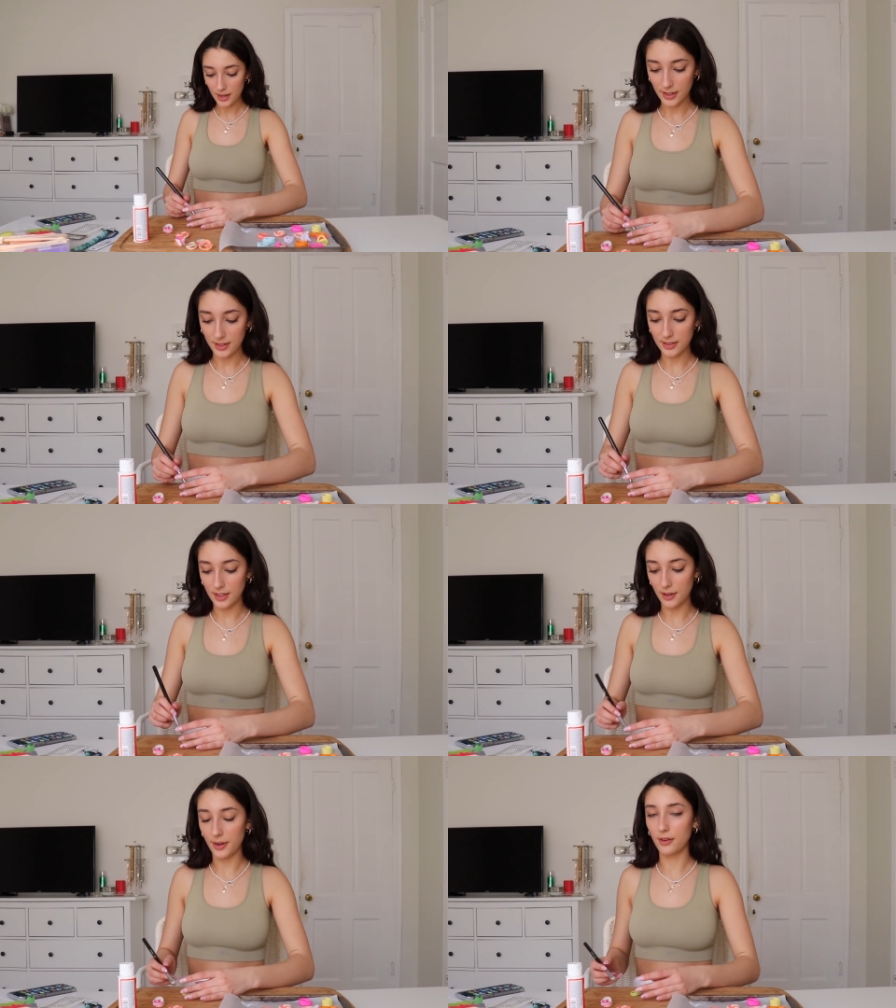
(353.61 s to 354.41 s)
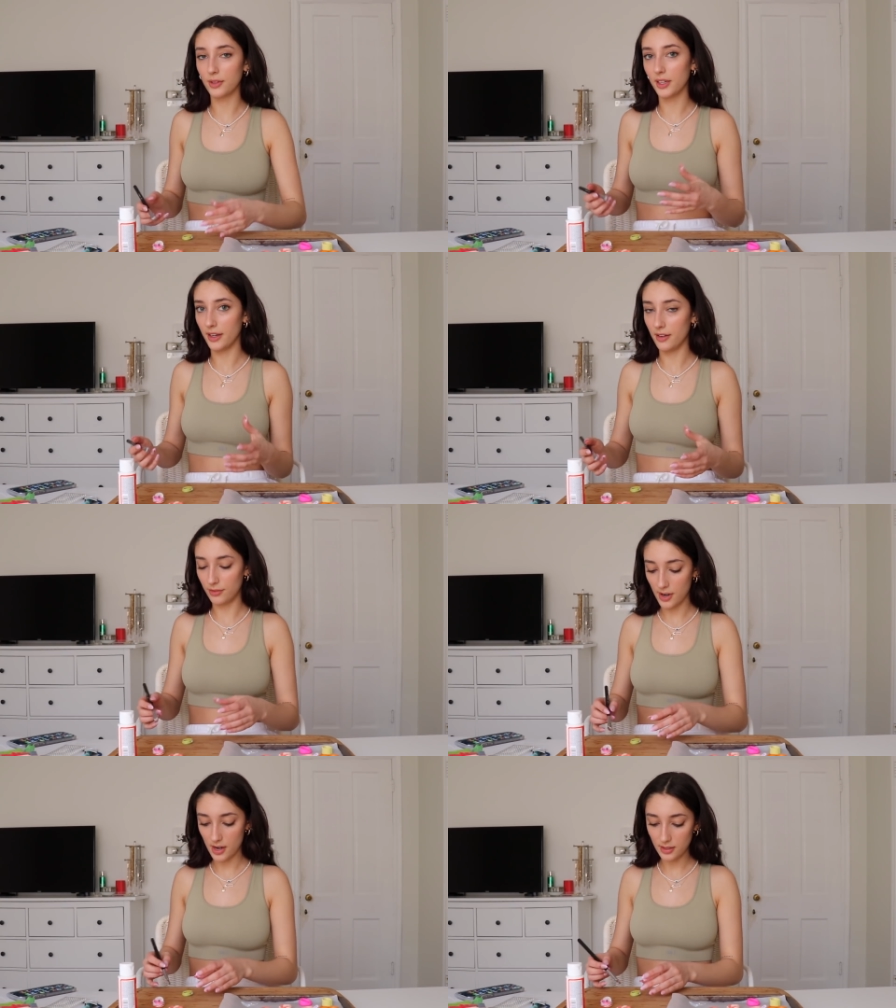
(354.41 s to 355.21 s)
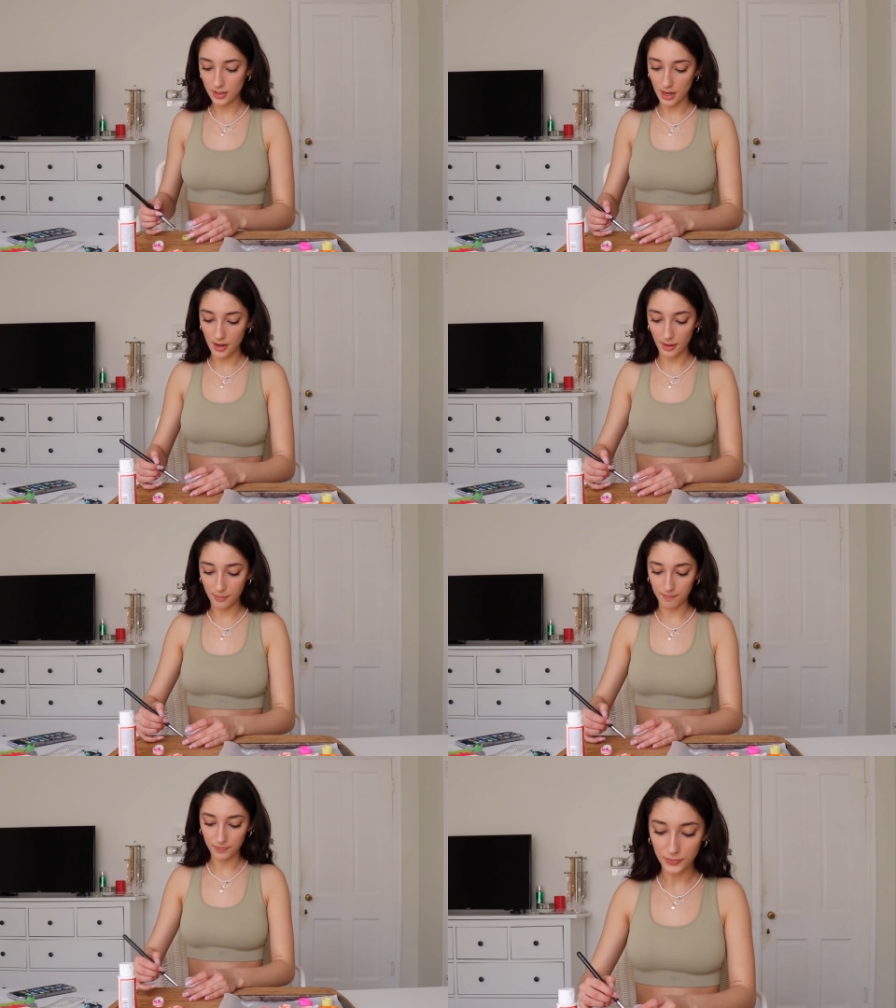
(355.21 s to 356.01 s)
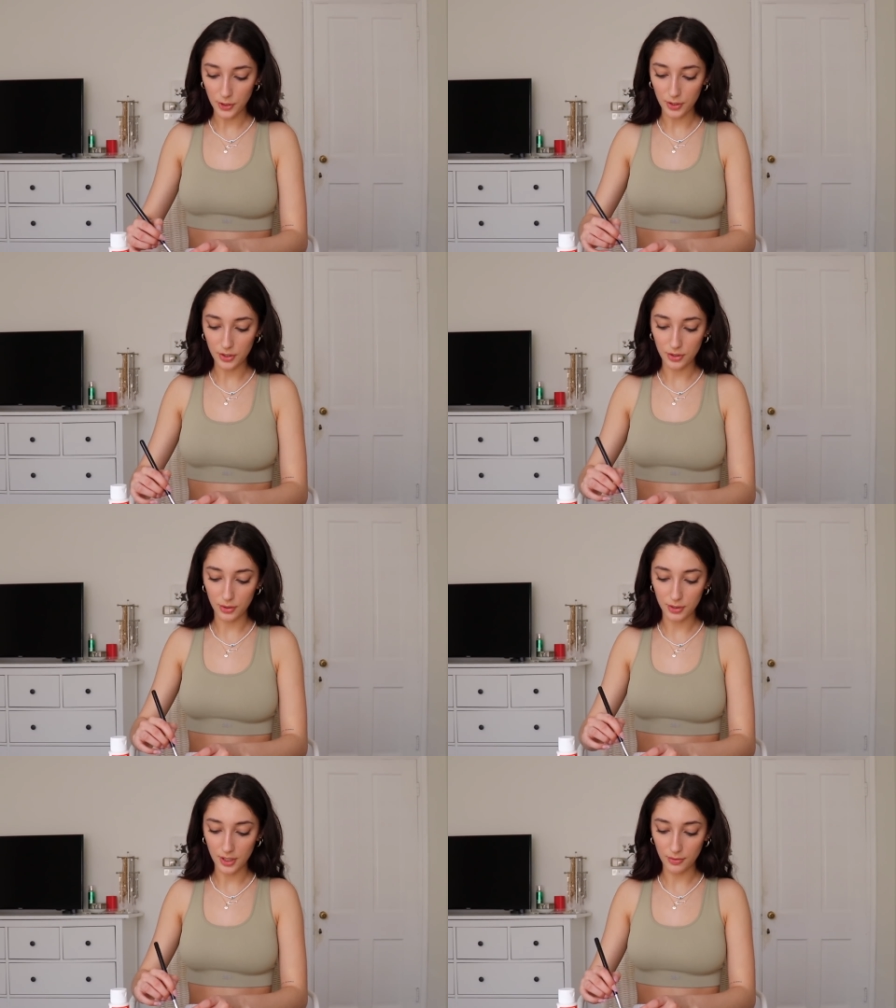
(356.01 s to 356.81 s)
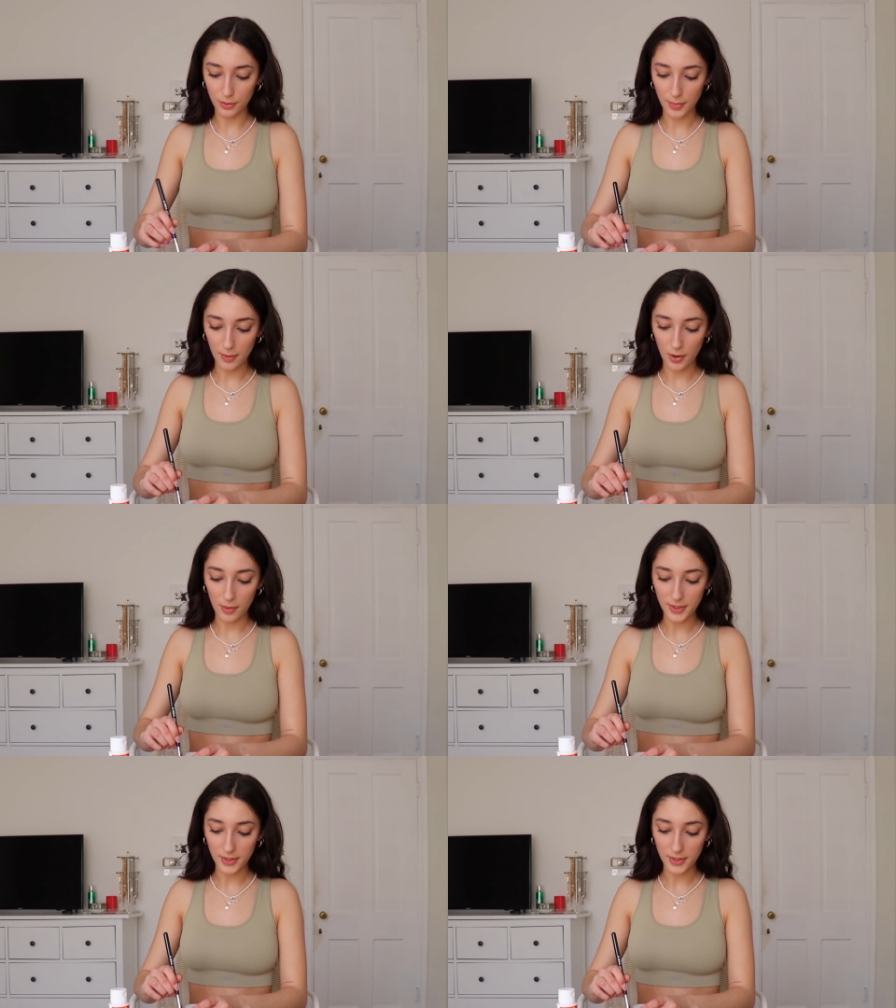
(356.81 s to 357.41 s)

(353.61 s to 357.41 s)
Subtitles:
because you know, I don't really have friends, so I just do stuff with my mom